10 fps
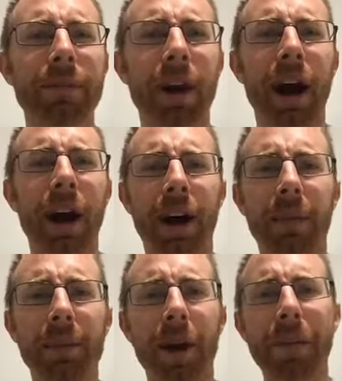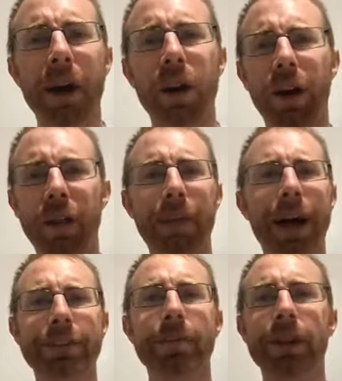about all the
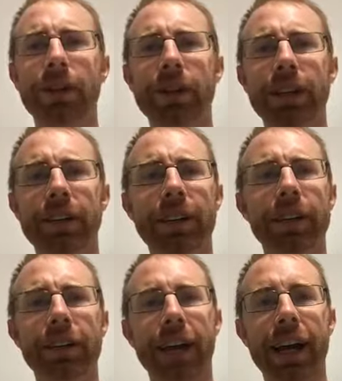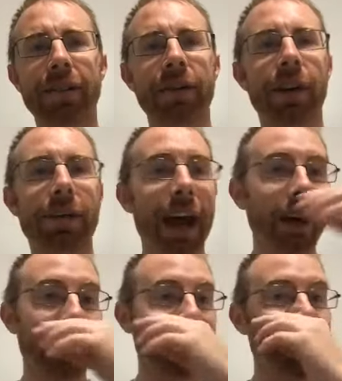possibilities in your life of
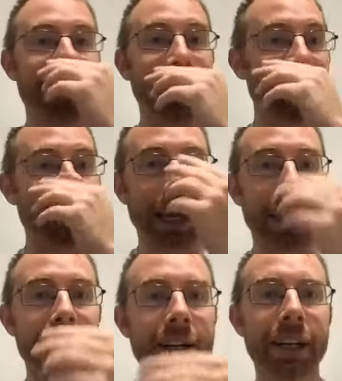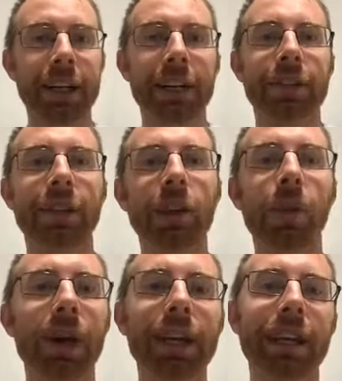how things can come together. So you
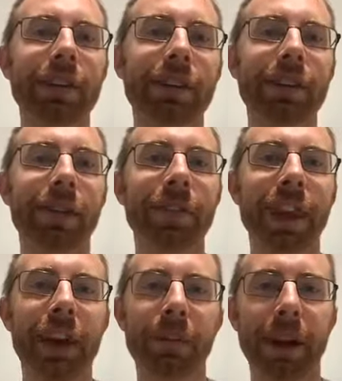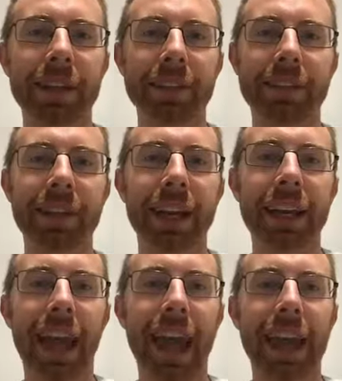want to get yourself in that abundant
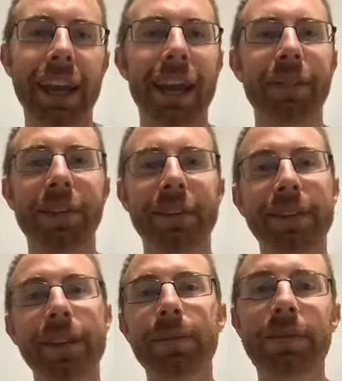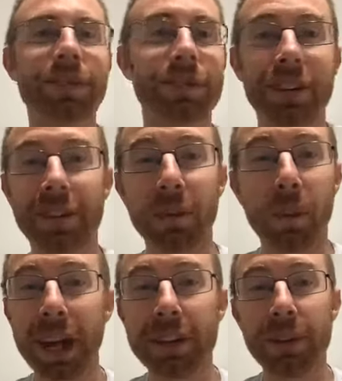state. And if it seems
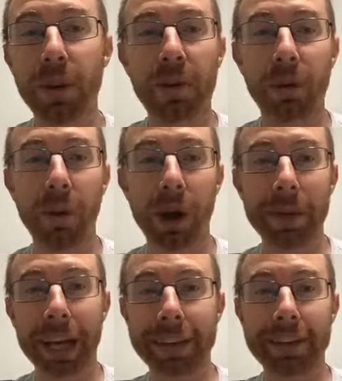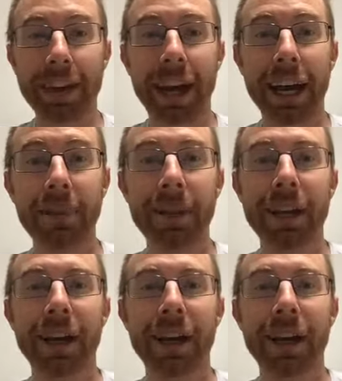way too overwhelming at the time,